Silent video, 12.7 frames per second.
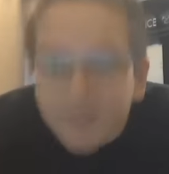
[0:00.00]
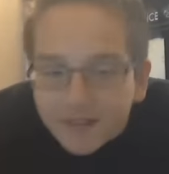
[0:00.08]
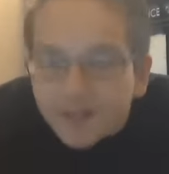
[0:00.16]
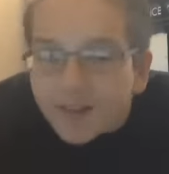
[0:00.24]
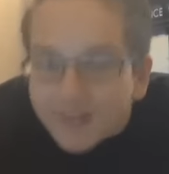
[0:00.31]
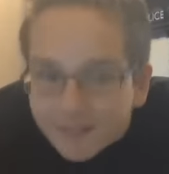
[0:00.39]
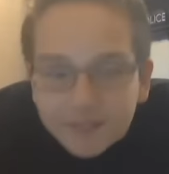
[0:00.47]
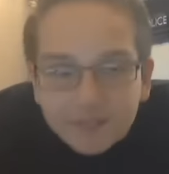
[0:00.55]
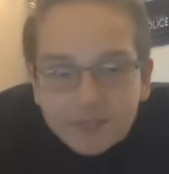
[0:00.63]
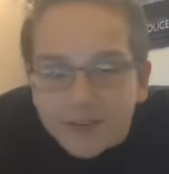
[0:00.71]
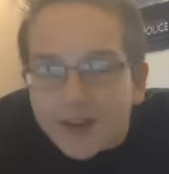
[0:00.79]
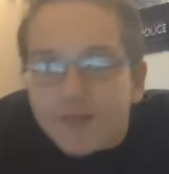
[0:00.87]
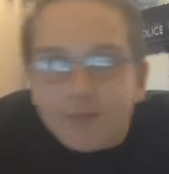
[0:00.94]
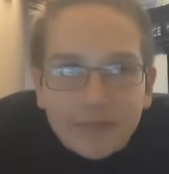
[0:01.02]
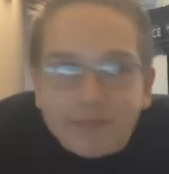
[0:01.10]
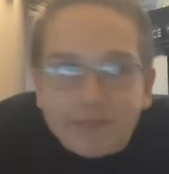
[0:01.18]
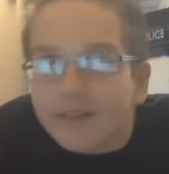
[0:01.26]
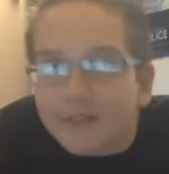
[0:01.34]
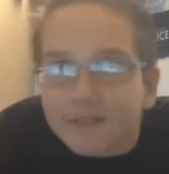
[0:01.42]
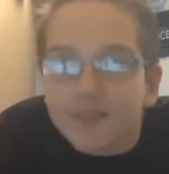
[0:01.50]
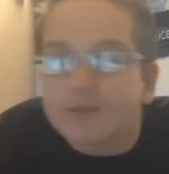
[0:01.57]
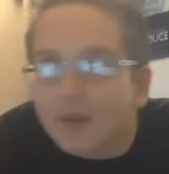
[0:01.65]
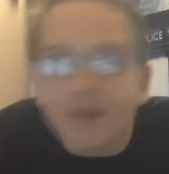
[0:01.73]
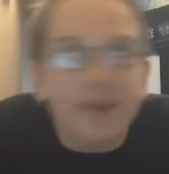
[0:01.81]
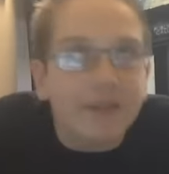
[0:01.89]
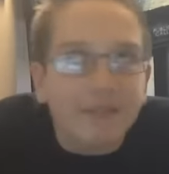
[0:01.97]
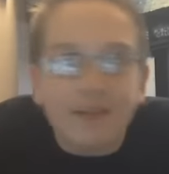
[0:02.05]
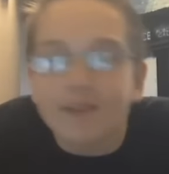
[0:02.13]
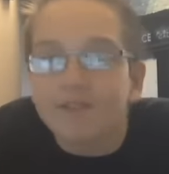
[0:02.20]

I use Fraps to record Minecraft